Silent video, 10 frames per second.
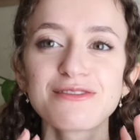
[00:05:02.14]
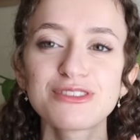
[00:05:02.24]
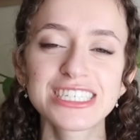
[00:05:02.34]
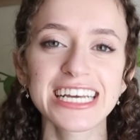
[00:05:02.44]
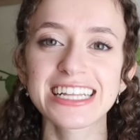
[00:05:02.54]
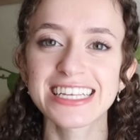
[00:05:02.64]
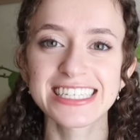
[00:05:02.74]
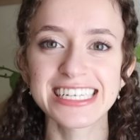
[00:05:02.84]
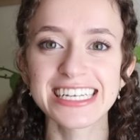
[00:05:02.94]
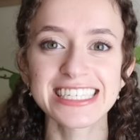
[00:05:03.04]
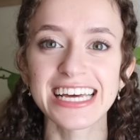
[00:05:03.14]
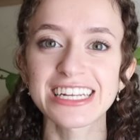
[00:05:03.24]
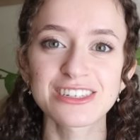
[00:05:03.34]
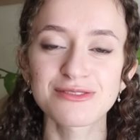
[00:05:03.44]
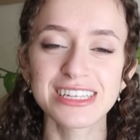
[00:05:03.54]
ridiculously
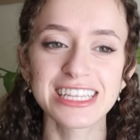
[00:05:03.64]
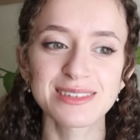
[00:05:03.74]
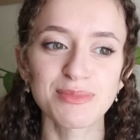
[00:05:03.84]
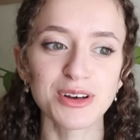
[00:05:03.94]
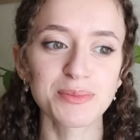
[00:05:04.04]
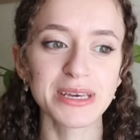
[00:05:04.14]
excited to read this book